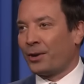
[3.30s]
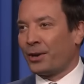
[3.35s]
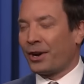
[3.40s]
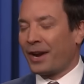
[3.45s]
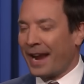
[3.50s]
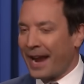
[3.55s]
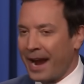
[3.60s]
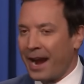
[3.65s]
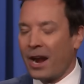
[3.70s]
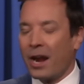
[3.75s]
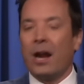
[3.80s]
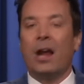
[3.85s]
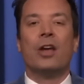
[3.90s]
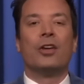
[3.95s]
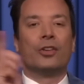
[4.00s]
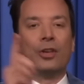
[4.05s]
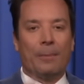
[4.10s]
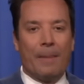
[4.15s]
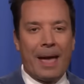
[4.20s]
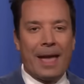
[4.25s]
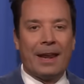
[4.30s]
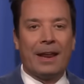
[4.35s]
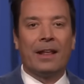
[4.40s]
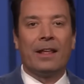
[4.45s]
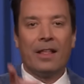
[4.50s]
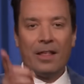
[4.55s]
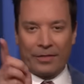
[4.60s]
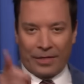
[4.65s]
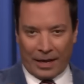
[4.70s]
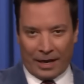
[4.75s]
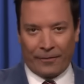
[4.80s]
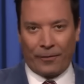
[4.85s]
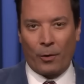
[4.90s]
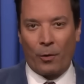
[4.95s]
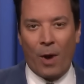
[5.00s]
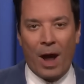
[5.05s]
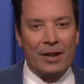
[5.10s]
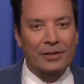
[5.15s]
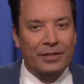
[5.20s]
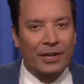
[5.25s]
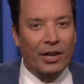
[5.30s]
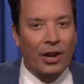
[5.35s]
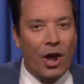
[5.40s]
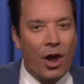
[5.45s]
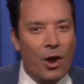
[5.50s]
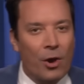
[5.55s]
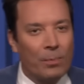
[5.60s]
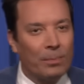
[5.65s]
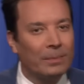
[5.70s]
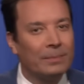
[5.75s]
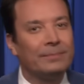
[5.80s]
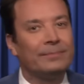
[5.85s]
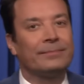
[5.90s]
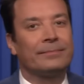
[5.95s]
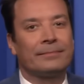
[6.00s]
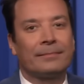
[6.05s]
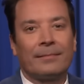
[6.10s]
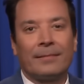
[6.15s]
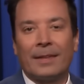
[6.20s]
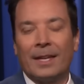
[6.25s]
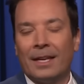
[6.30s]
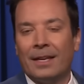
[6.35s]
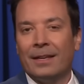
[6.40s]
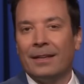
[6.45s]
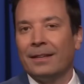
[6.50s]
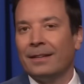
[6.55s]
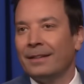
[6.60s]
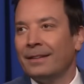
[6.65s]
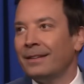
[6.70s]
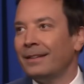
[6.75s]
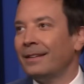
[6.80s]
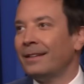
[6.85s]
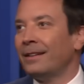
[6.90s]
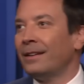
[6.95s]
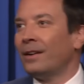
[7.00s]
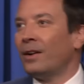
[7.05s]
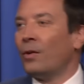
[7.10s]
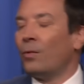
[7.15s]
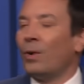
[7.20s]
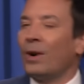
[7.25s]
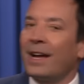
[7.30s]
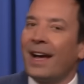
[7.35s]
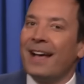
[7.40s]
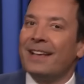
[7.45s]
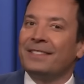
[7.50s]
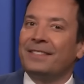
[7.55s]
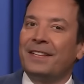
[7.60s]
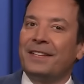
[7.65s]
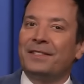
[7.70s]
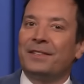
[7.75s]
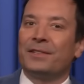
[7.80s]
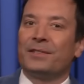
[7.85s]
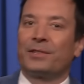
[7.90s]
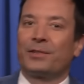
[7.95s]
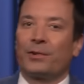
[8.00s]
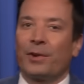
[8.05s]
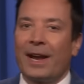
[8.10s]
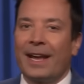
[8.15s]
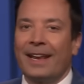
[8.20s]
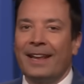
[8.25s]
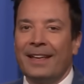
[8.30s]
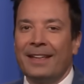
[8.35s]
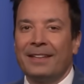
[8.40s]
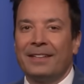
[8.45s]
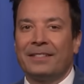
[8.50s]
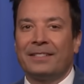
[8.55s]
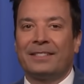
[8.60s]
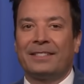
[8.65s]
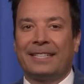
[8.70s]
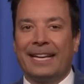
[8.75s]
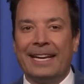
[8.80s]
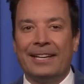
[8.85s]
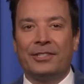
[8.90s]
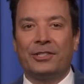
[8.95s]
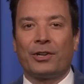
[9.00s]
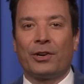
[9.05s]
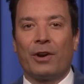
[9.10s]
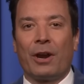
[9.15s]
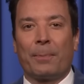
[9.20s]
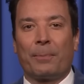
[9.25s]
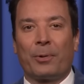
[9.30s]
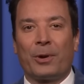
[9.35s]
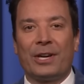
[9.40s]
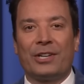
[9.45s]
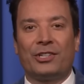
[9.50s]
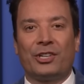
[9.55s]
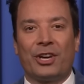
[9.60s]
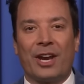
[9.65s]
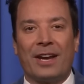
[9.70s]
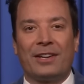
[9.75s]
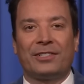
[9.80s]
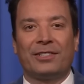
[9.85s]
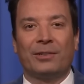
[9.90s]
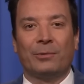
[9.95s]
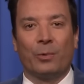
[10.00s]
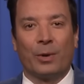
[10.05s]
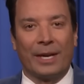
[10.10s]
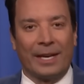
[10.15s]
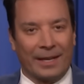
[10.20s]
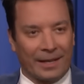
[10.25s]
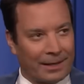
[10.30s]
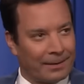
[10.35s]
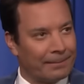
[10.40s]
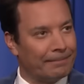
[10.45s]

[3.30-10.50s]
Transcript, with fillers: You're here. You made it. Thank you for watching at home. Well, guys, this is great. It is Teacher Appreciation Week.